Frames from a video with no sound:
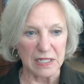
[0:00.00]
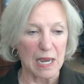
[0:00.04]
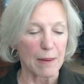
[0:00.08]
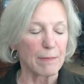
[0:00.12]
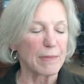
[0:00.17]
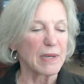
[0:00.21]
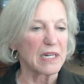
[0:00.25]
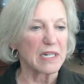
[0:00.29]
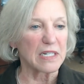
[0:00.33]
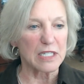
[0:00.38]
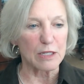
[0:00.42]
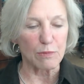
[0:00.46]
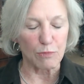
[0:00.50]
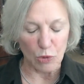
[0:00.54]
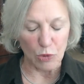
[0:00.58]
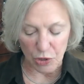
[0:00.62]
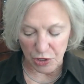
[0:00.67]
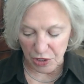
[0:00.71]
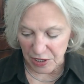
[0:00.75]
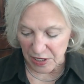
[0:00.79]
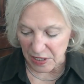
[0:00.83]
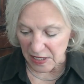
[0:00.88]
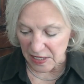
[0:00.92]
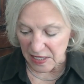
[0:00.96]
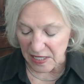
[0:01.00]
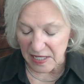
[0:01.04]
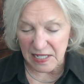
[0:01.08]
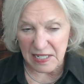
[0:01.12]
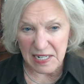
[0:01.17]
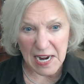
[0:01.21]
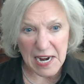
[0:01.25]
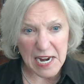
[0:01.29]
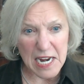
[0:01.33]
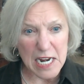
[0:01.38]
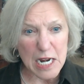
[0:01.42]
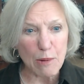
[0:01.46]
It's more
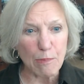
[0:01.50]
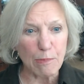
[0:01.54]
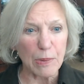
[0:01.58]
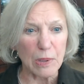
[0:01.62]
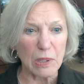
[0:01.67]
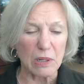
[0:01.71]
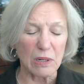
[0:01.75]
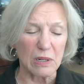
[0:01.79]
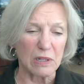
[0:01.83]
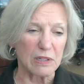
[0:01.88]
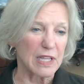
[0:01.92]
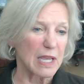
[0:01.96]
sustainable.